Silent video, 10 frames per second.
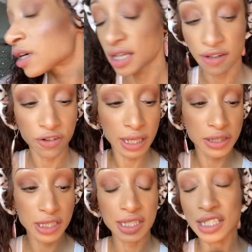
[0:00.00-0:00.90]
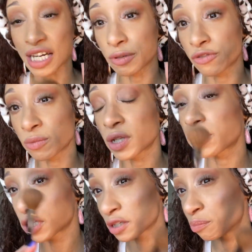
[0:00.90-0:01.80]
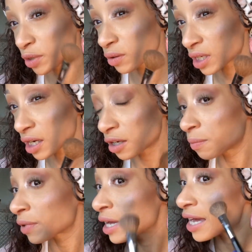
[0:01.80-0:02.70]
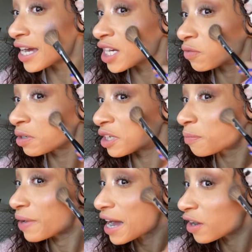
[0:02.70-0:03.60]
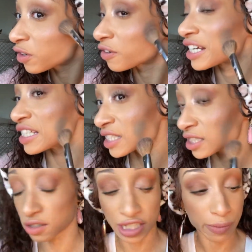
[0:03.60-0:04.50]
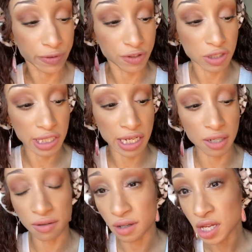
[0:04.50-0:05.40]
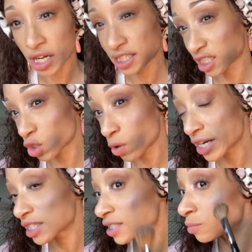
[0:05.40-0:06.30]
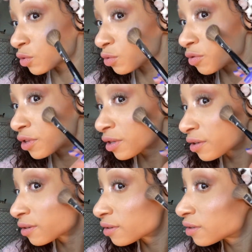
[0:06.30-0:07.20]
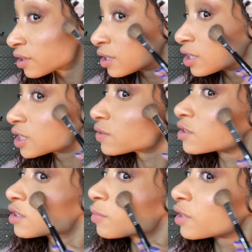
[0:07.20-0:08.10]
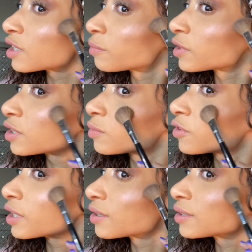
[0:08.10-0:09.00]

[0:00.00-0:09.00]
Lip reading: And I feel like this is the type of formula where you could build up and it won't look powdery and sit on top of your skin because it's quite smooth. So we're just gonna build it up a little more.